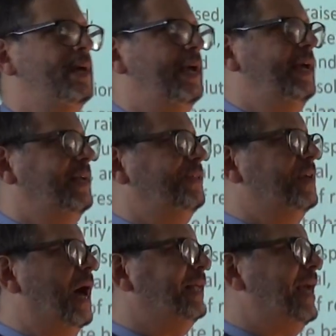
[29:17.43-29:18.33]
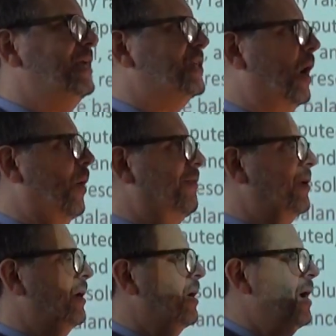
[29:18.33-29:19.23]
In the gun case,
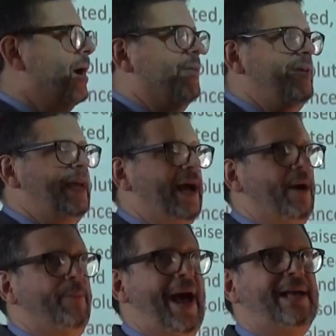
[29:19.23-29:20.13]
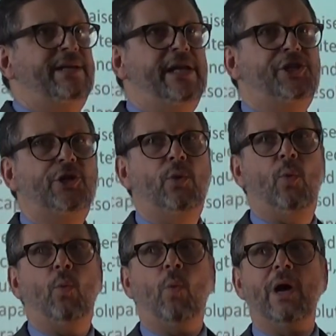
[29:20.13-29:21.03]
however, the patent issue
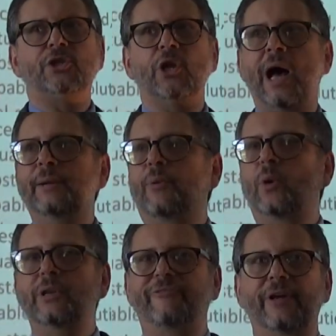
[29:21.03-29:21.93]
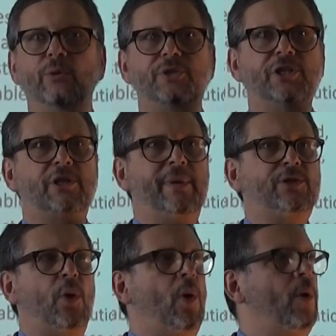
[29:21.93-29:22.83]
was not important to the federal system
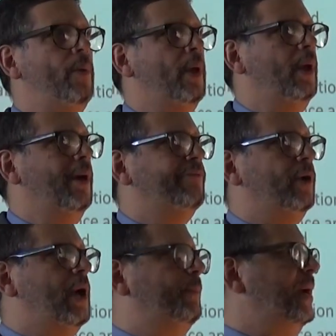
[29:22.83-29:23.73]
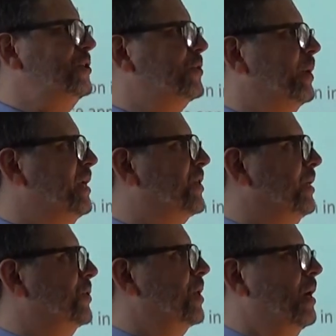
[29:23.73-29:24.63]
as a whole for a bunch of
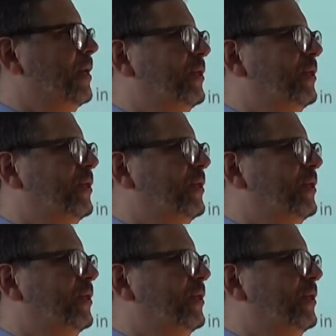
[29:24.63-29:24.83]
reasons.